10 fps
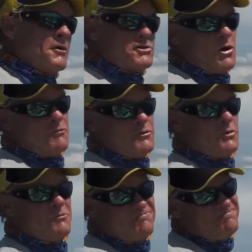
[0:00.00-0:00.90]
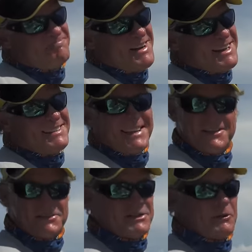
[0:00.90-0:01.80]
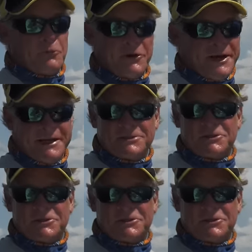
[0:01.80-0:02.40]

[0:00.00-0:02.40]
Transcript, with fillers: saw a few, but they just didn't want to eat.